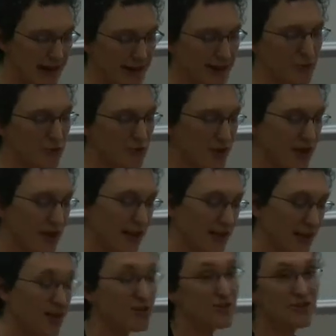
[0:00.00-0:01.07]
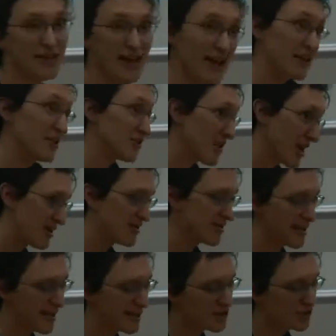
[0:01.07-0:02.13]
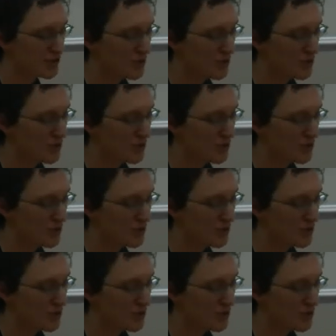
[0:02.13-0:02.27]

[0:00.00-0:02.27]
the marine, and also the elder care sector,